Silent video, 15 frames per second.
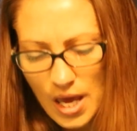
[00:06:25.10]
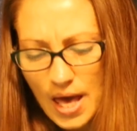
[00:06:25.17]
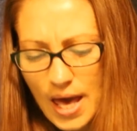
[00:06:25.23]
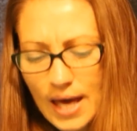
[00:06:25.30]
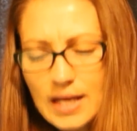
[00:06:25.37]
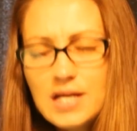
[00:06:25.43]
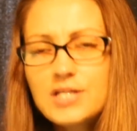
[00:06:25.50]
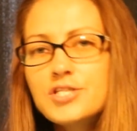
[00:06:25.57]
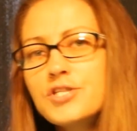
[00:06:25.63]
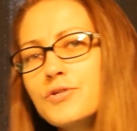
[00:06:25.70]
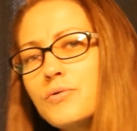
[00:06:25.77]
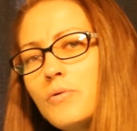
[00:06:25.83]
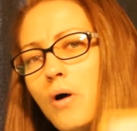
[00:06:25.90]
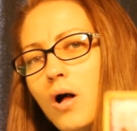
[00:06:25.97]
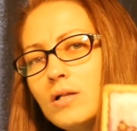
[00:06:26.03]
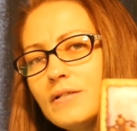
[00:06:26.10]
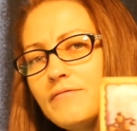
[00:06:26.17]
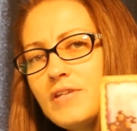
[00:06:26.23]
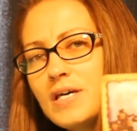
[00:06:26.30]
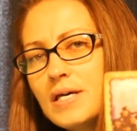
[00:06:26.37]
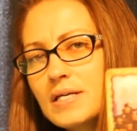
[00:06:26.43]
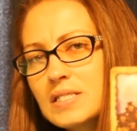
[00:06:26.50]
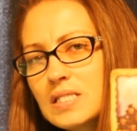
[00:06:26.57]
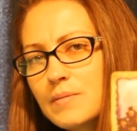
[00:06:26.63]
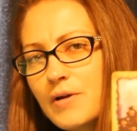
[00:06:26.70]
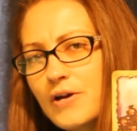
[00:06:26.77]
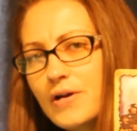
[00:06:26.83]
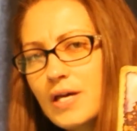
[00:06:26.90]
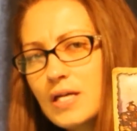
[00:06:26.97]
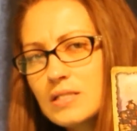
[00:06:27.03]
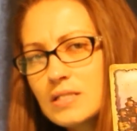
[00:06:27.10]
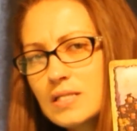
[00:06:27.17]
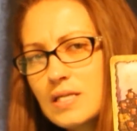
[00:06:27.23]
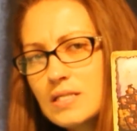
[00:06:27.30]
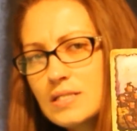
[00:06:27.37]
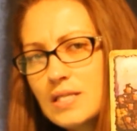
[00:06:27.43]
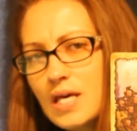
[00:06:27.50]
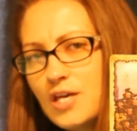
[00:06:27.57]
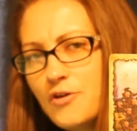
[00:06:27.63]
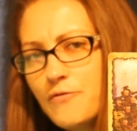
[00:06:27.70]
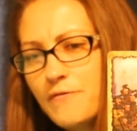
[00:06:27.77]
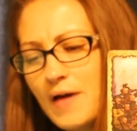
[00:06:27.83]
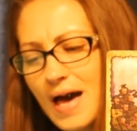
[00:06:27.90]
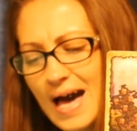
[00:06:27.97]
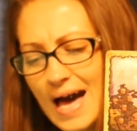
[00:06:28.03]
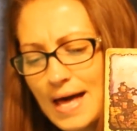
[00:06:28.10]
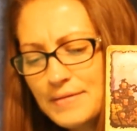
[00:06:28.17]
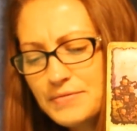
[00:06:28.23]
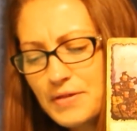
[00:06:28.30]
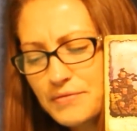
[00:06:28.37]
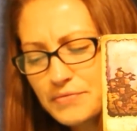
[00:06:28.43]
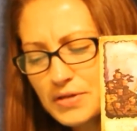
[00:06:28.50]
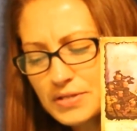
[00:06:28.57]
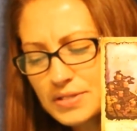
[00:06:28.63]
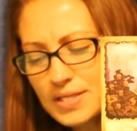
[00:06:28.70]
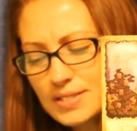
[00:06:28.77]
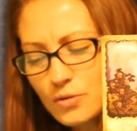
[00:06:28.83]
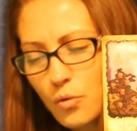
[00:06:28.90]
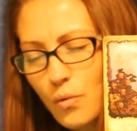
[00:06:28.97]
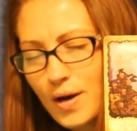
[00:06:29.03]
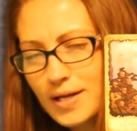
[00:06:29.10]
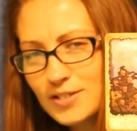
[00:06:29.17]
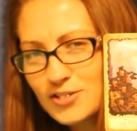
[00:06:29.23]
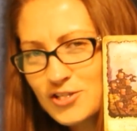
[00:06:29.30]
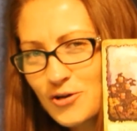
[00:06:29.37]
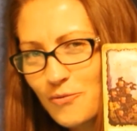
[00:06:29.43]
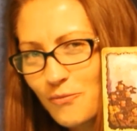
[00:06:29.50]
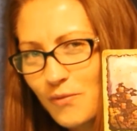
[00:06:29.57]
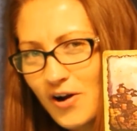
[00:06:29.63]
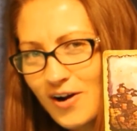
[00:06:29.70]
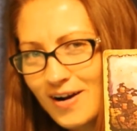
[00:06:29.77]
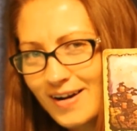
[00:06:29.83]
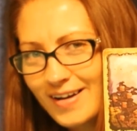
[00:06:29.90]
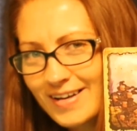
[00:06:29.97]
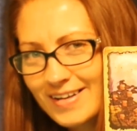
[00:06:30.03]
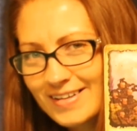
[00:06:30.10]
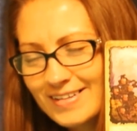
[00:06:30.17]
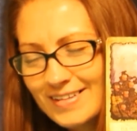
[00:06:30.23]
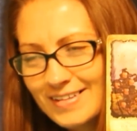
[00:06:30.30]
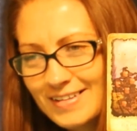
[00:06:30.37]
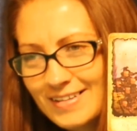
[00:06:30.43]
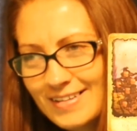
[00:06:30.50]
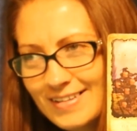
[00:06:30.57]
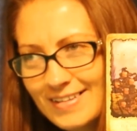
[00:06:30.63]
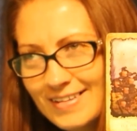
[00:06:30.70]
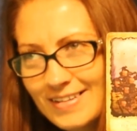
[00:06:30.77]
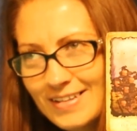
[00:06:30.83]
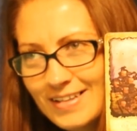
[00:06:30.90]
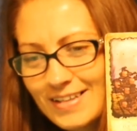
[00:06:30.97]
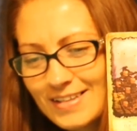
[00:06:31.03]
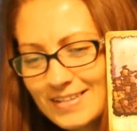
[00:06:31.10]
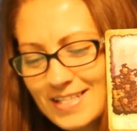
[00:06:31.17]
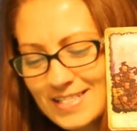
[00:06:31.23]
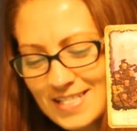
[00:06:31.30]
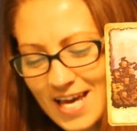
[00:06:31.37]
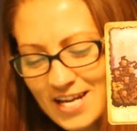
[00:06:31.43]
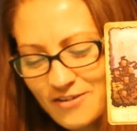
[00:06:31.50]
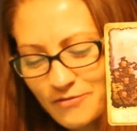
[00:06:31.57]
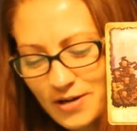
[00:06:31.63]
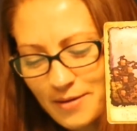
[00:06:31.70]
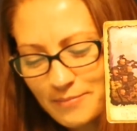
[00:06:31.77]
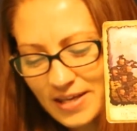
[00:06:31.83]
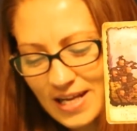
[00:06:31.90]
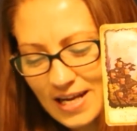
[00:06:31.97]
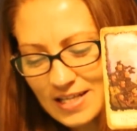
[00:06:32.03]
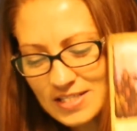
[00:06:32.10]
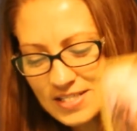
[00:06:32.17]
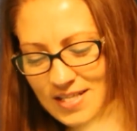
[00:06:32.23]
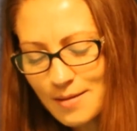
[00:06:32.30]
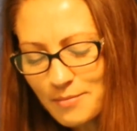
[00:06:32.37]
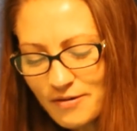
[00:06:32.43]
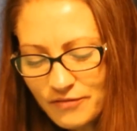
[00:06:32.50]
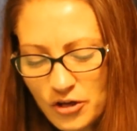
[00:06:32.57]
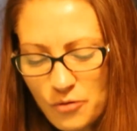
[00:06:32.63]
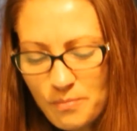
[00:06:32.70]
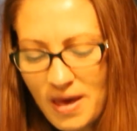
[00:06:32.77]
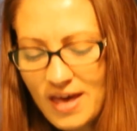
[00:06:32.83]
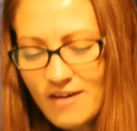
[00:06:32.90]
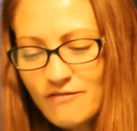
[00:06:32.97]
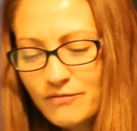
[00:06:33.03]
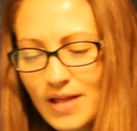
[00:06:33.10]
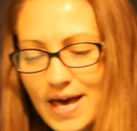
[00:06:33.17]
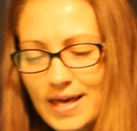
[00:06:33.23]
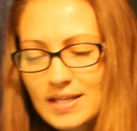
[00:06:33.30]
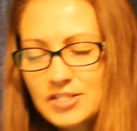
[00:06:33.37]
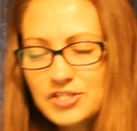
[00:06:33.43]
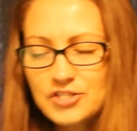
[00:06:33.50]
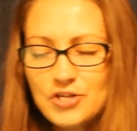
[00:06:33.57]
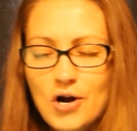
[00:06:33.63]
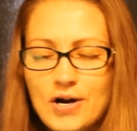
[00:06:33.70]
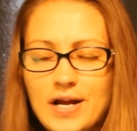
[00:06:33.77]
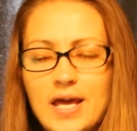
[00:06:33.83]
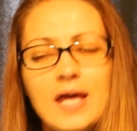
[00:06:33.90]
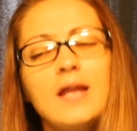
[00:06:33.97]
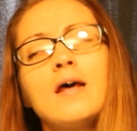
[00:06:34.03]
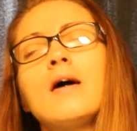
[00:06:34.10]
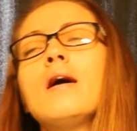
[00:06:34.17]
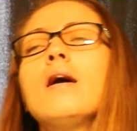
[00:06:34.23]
And it's through all of the experiences that you've had that this is going to work. That's kind of what I'm getting. Some of you may have like started